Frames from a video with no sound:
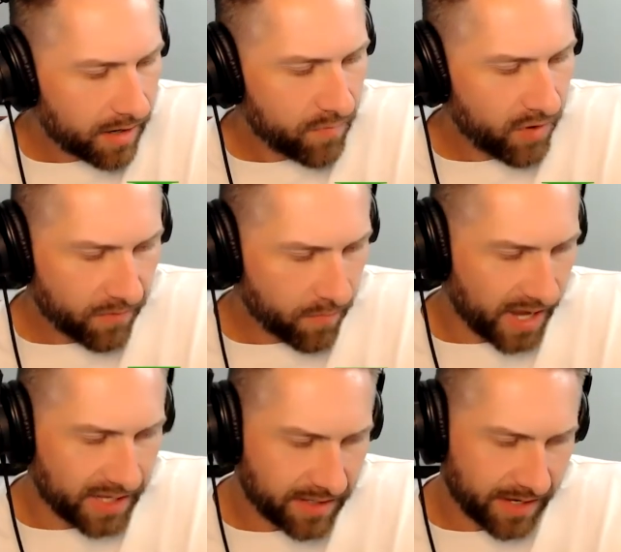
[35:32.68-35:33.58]
Moving
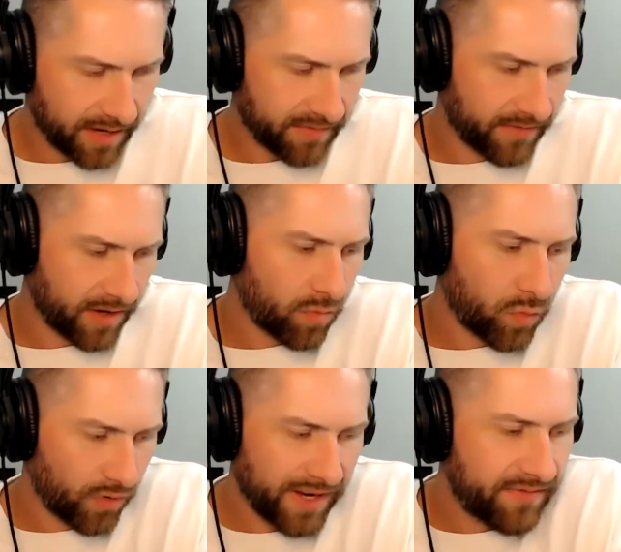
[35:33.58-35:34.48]
back to the NFL
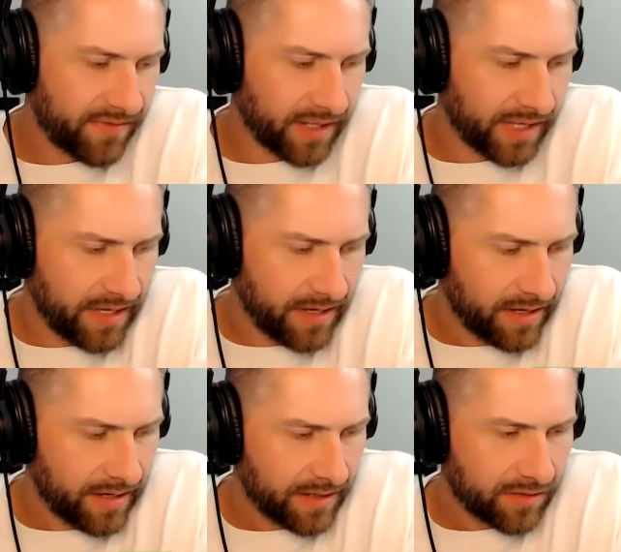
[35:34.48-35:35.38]
briefly,
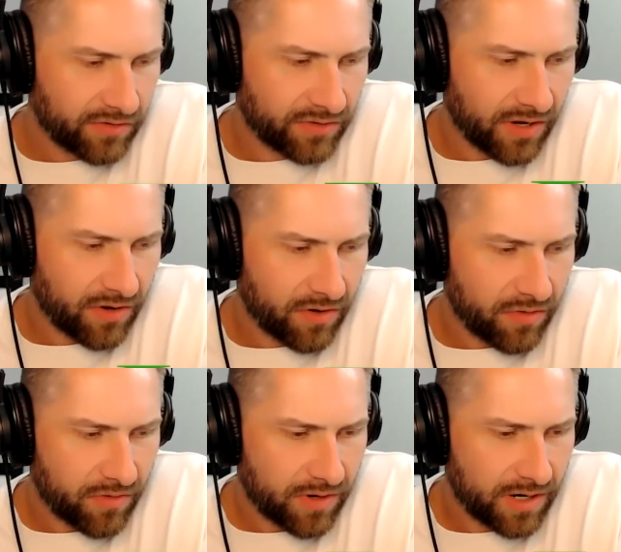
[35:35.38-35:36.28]

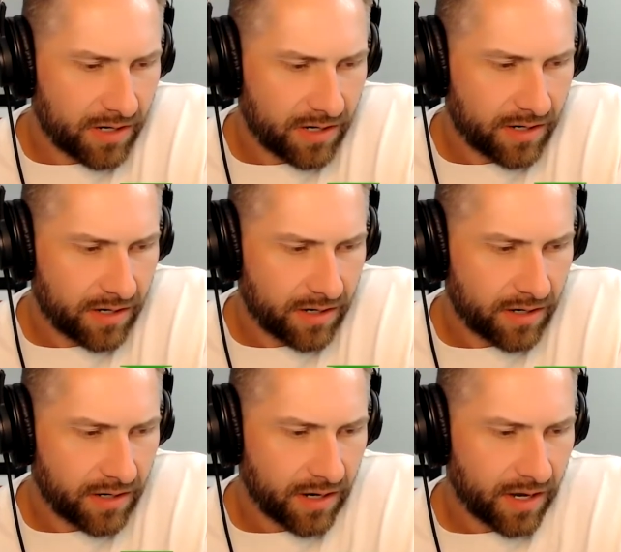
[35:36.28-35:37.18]
so
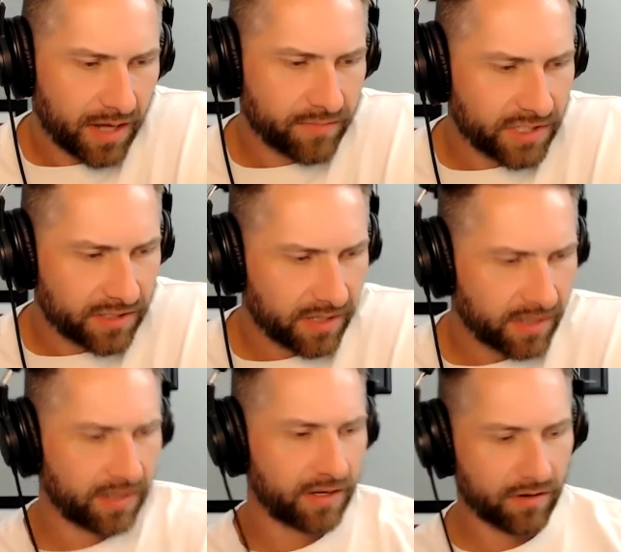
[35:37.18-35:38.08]
I'm just
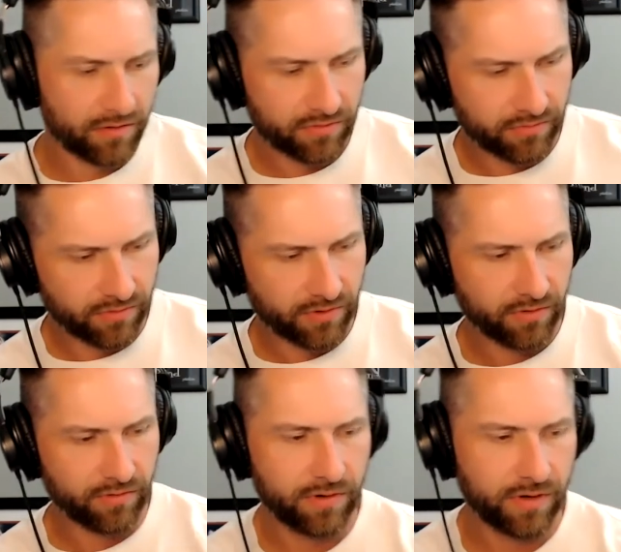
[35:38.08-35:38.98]
gonna go
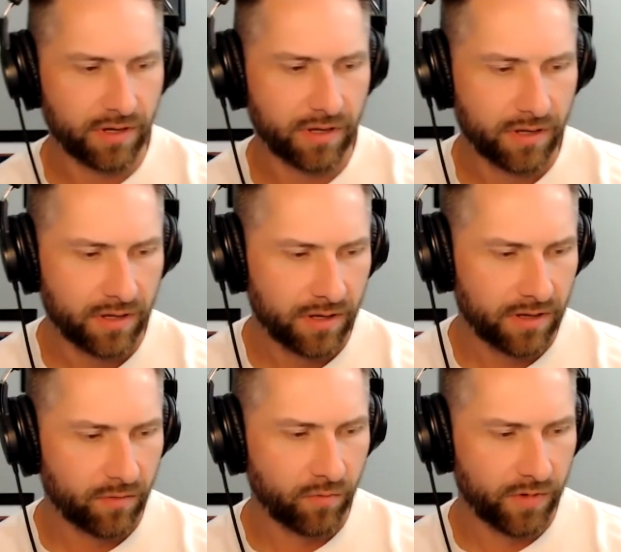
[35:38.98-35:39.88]
through
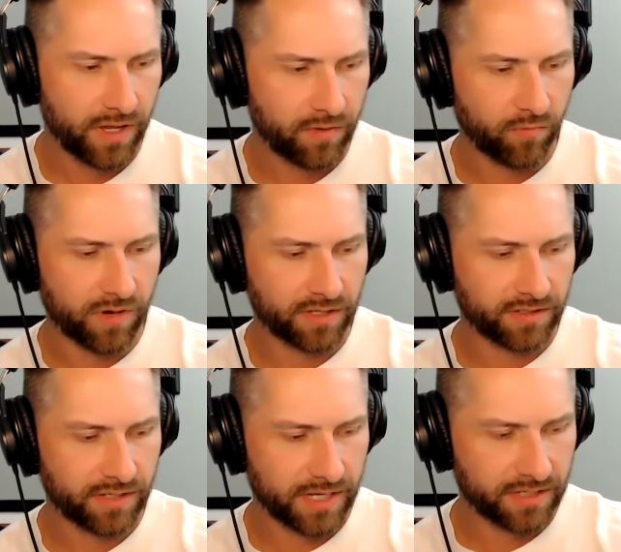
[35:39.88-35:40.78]
week 1
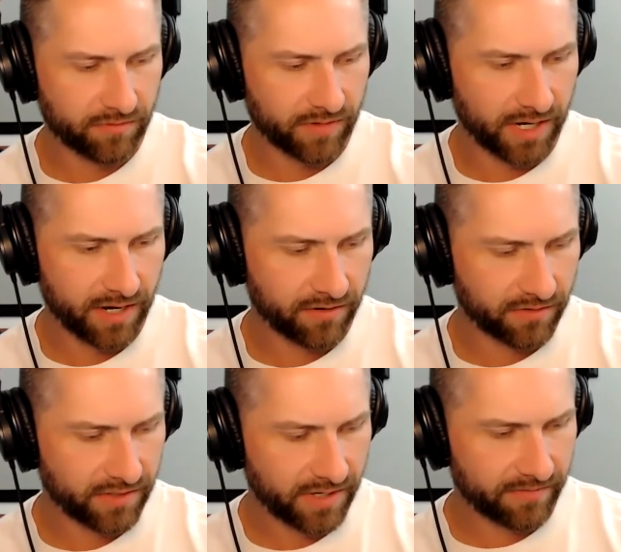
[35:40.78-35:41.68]
schedule right here and
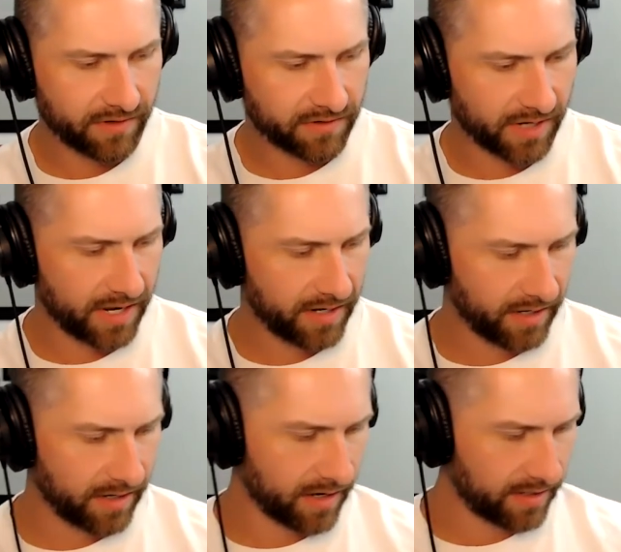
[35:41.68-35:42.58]
see if there's any